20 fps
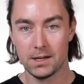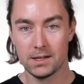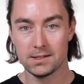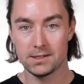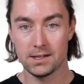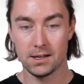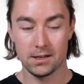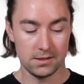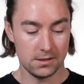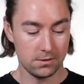
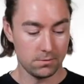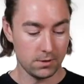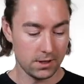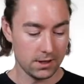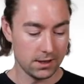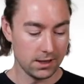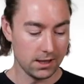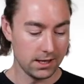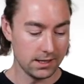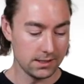Stellas are one
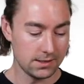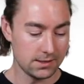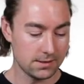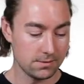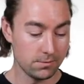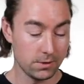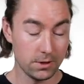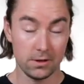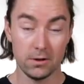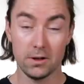of
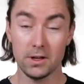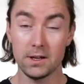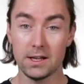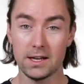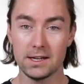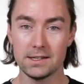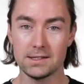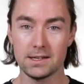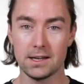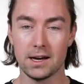the only
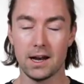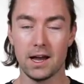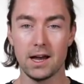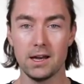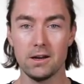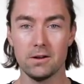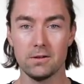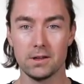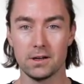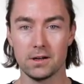lights that
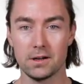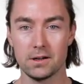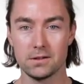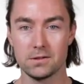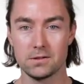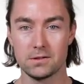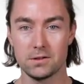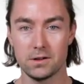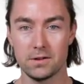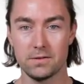I know that
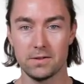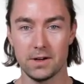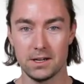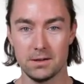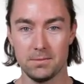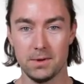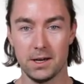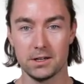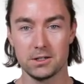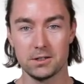are
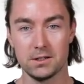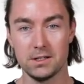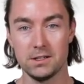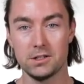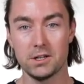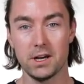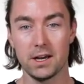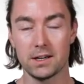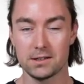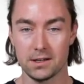certified to be actually
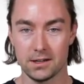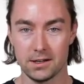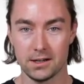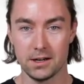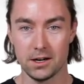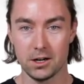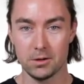checked on an